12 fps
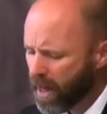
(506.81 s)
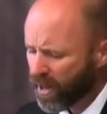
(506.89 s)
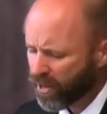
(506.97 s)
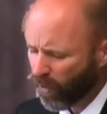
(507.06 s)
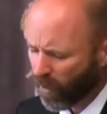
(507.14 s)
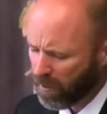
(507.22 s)

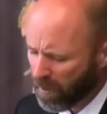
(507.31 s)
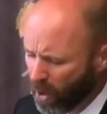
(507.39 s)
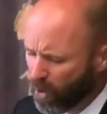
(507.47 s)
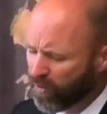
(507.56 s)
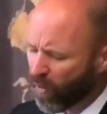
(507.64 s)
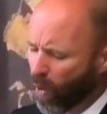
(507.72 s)
the
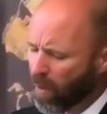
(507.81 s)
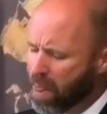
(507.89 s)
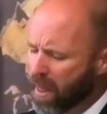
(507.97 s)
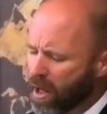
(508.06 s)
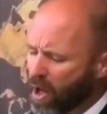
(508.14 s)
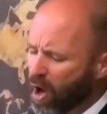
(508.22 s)
removal
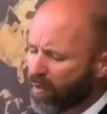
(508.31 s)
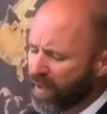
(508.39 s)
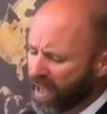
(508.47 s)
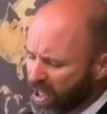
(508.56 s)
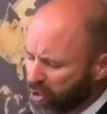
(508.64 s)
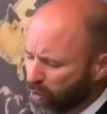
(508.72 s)
of
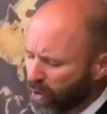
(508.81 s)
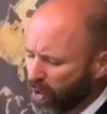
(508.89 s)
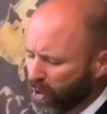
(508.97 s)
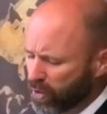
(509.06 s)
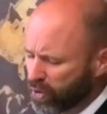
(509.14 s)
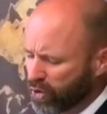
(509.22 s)

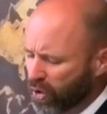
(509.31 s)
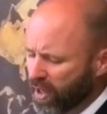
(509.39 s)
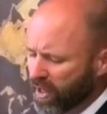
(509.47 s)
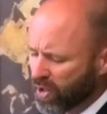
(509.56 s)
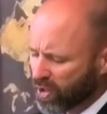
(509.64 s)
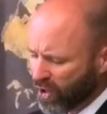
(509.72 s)
Israel's
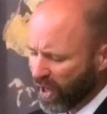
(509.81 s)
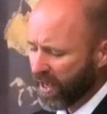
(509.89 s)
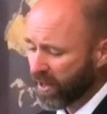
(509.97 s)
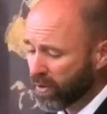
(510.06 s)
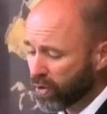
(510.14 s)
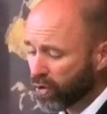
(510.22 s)

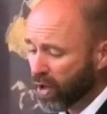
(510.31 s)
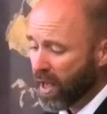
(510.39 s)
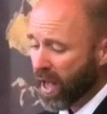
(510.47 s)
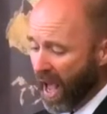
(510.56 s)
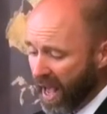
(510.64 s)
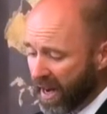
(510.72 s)
sins.
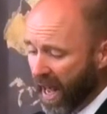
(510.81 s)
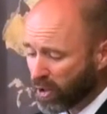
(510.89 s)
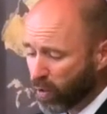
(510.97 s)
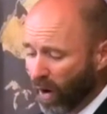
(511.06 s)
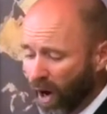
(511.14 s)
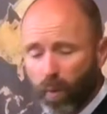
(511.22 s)
And
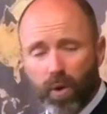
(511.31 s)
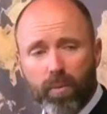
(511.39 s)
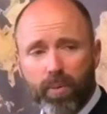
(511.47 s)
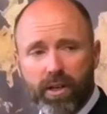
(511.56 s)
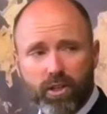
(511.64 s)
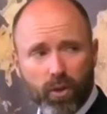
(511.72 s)
that's what I want to
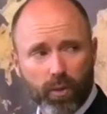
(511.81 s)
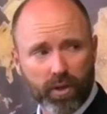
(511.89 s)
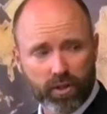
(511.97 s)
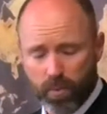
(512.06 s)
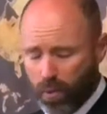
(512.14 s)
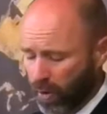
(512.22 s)
preach on
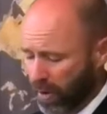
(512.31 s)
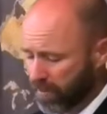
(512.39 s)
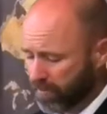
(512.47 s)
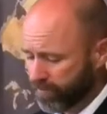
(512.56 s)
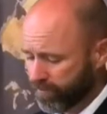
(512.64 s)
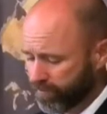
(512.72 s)
this morning.
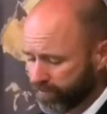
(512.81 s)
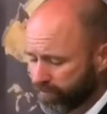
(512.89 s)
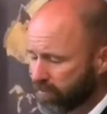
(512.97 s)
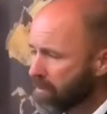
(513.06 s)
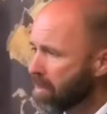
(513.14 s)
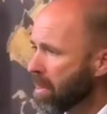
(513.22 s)

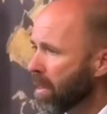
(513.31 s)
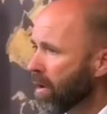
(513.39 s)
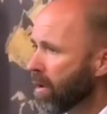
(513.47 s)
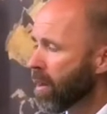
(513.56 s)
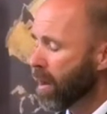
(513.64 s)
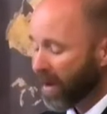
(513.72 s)

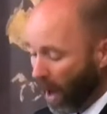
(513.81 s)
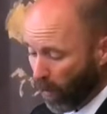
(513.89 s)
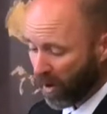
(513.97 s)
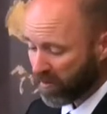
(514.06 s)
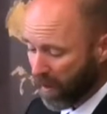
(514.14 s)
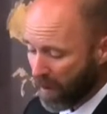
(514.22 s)
Now,
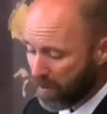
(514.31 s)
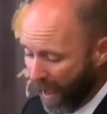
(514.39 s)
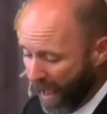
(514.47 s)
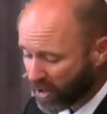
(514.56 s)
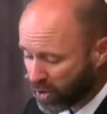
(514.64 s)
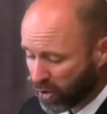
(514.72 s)
one of my
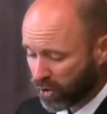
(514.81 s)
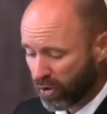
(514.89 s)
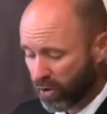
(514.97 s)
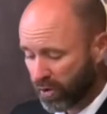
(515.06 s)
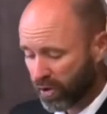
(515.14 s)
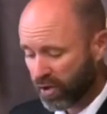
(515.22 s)
pastors
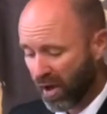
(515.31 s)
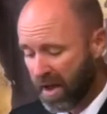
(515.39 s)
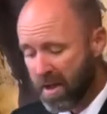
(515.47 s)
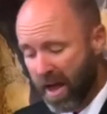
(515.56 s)
used to say,